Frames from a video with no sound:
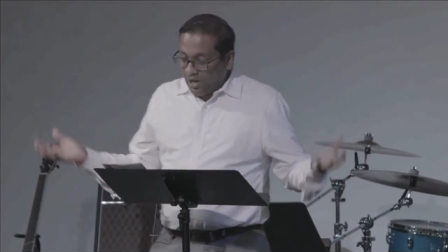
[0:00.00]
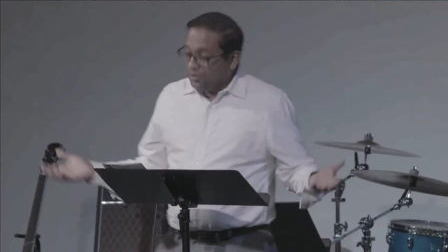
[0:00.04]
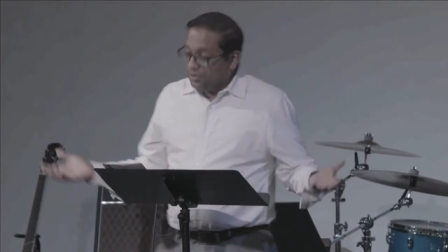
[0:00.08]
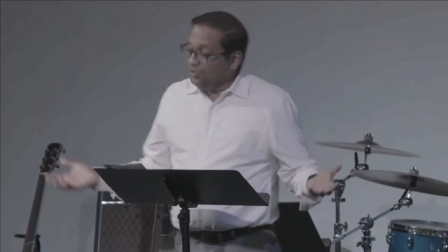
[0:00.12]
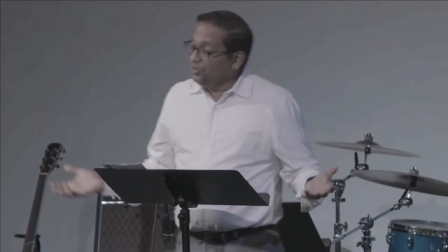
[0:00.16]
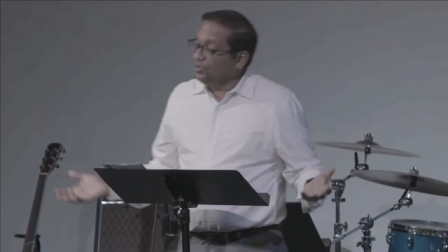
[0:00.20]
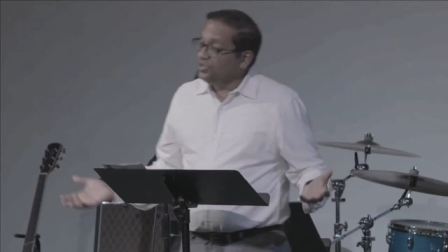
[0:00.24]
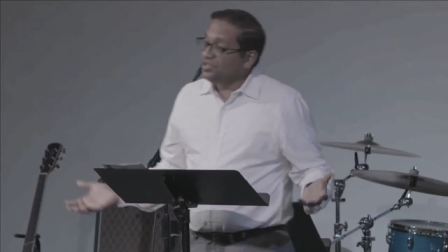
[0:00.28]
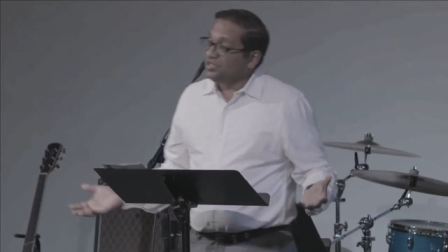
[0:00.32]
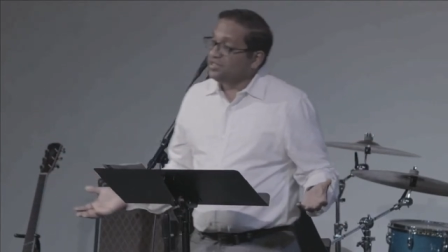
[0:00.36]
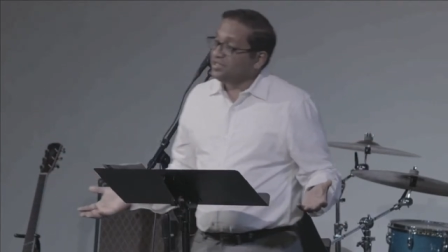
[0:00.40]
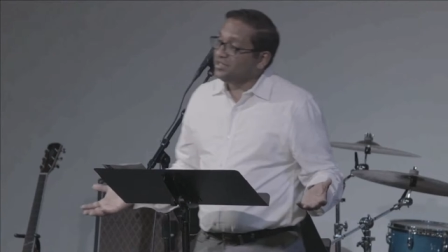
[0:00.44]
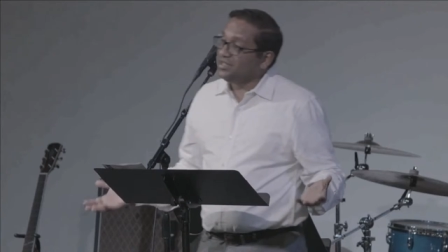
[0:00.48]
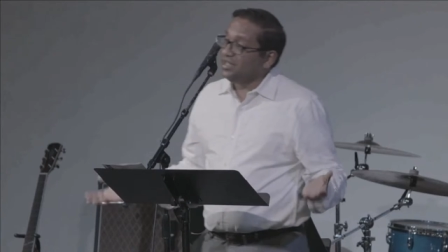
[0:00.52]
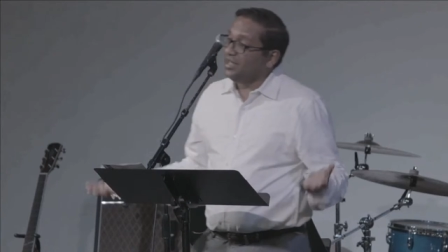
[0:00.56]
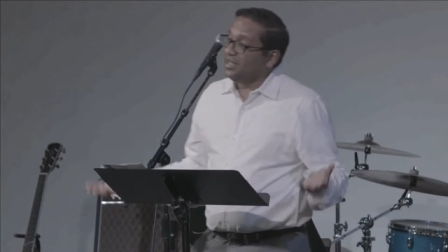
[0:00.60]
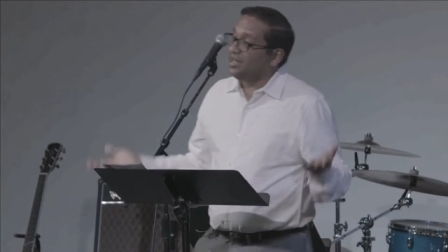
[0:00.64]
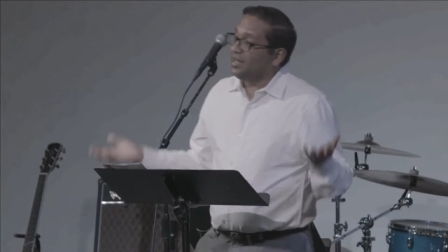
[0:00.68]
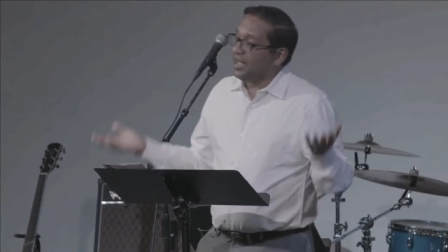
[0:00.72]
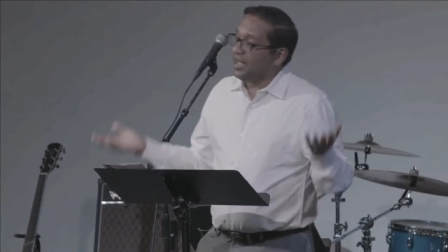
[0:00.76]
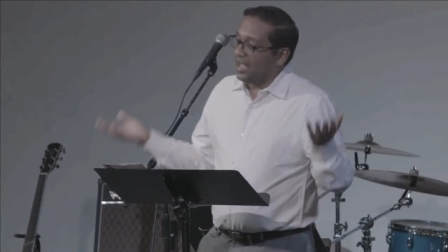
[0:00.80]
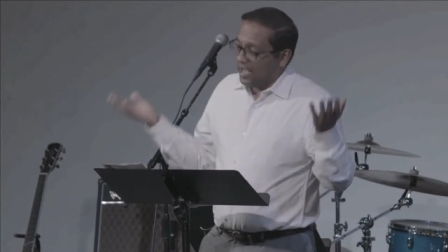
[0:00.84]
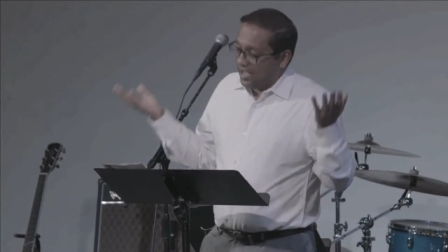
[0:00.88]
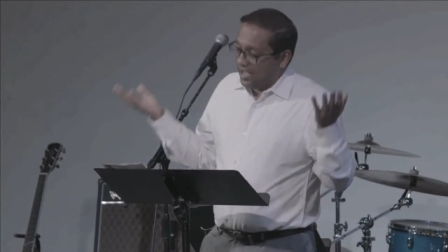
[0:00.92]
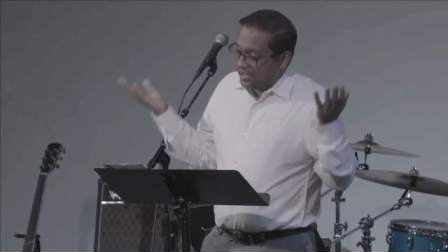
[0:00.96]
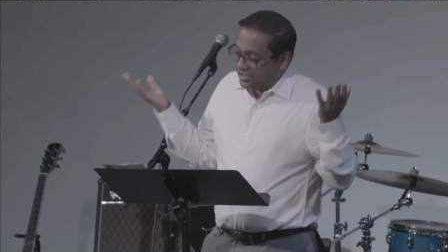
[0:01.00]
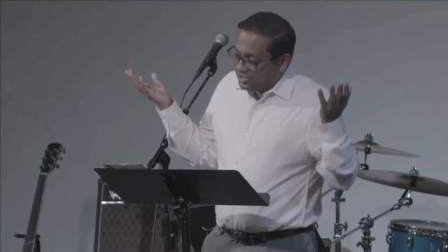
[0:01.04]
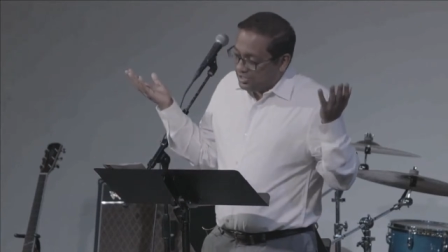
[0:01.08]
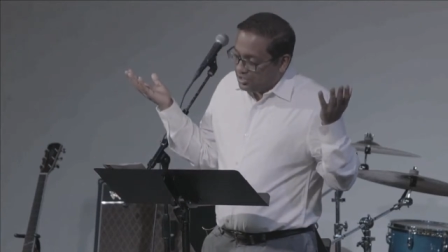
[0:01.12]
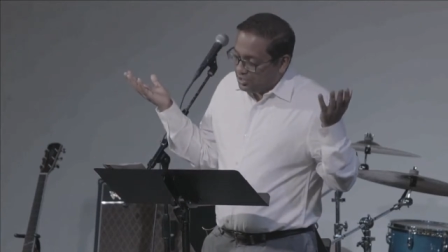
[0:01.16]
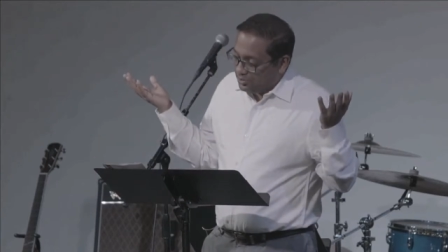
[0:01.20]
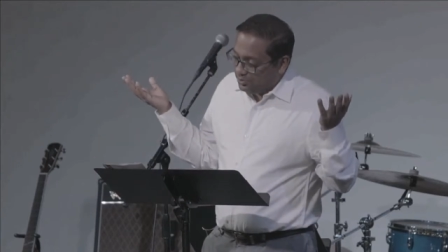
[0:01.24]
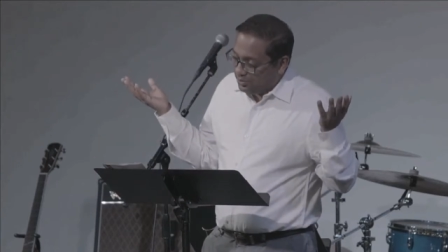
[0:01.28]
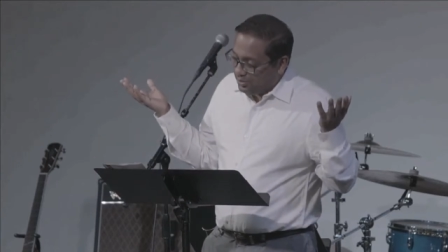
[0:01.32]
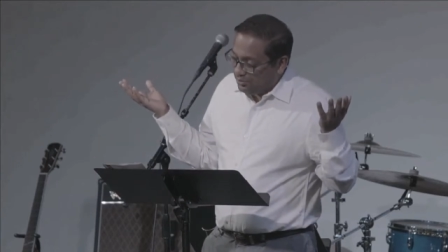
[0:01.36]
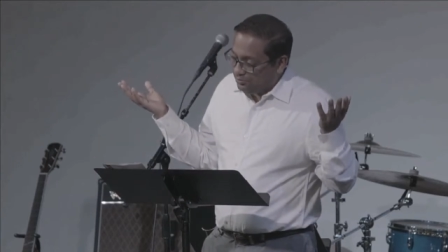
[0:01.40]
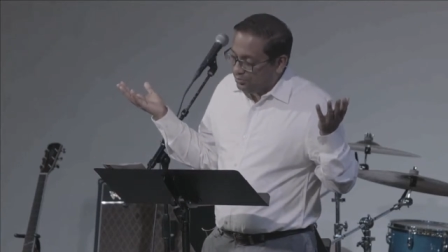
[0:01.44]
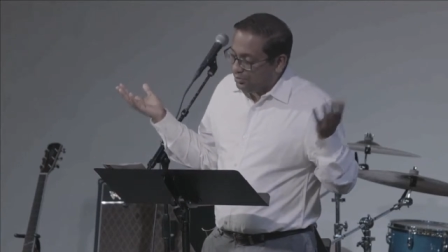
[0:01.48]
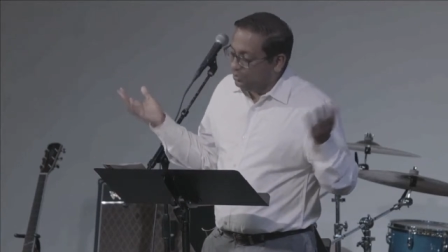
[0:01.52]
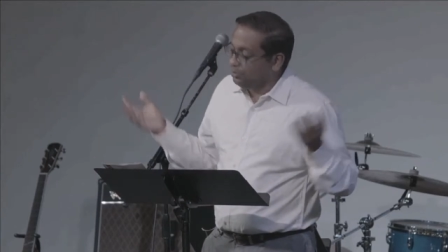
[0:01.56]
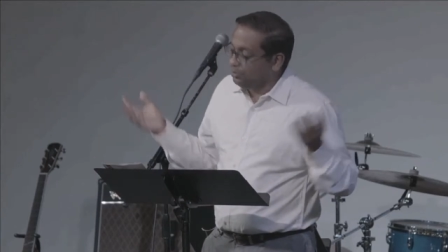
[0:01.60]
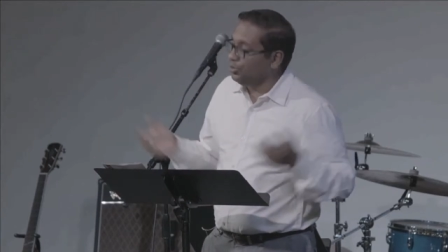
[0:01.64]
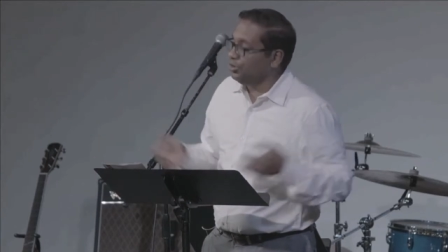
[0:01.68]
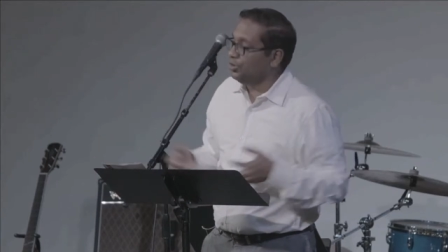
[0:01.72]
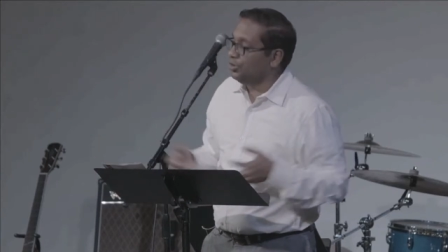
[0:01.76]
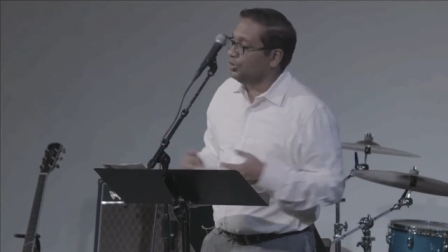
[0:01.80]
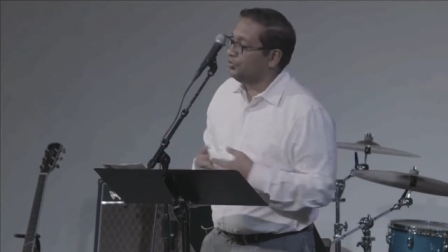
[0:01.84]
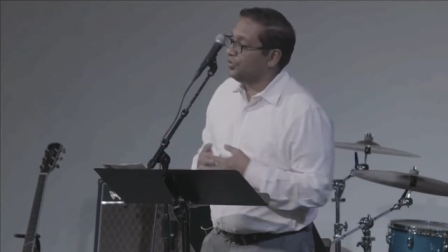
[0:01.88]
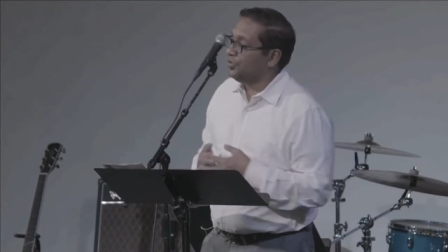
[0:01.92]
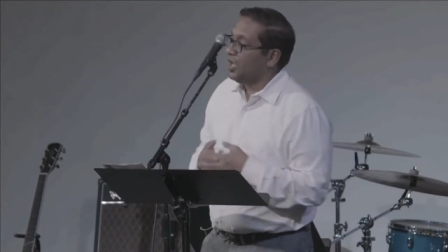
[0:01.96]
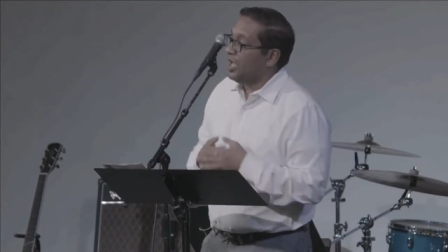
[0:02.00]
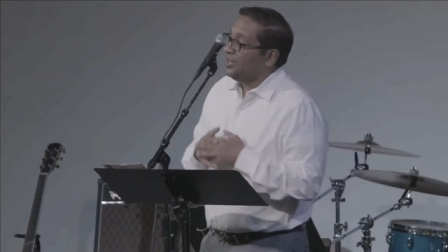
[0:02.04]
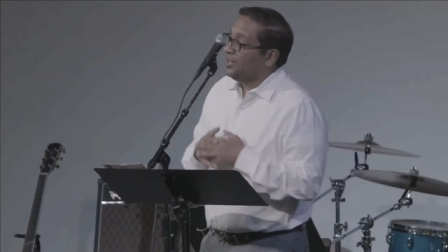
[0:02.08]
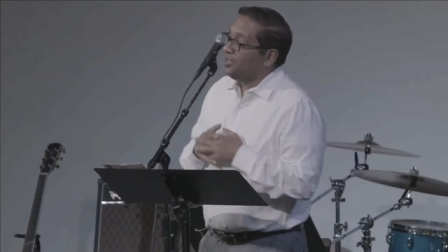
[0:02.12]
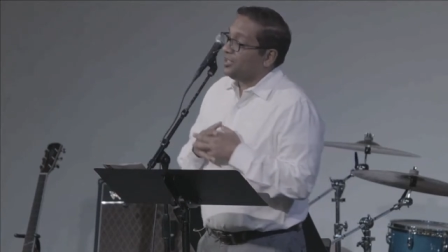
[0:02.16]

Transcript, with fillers: Your sin had to be removed.